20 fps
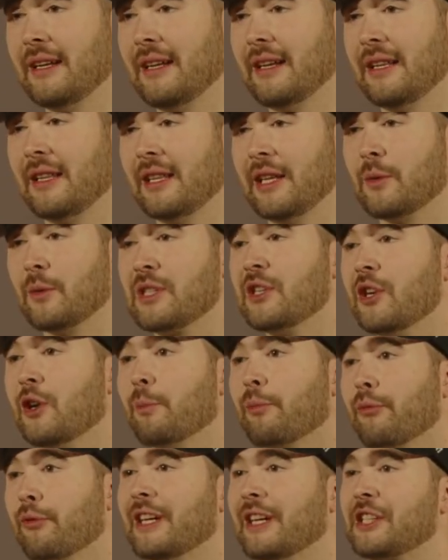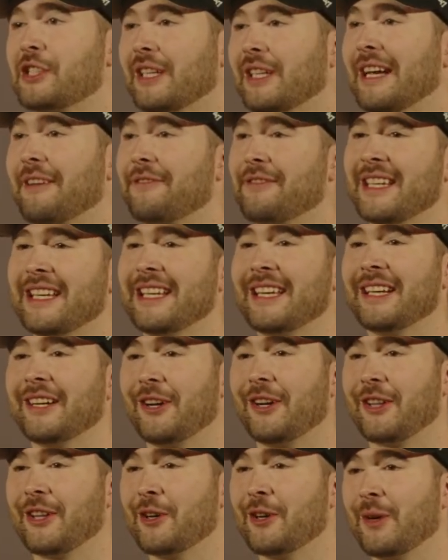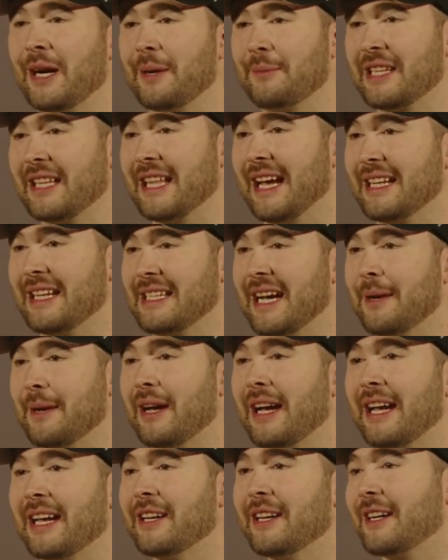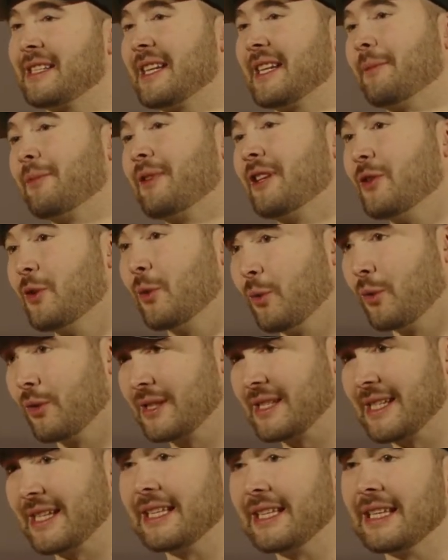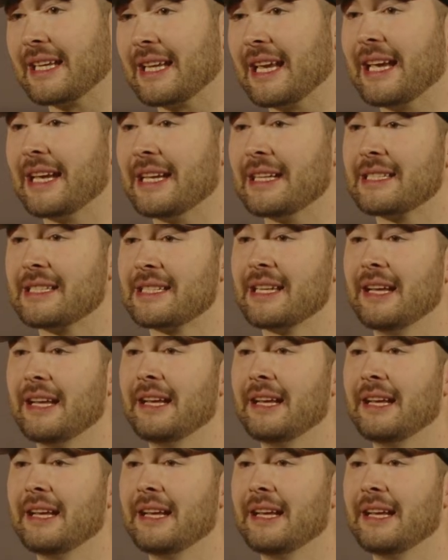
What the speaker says: There was no breach left in it, although up to that time I had not set up the doors in the gates.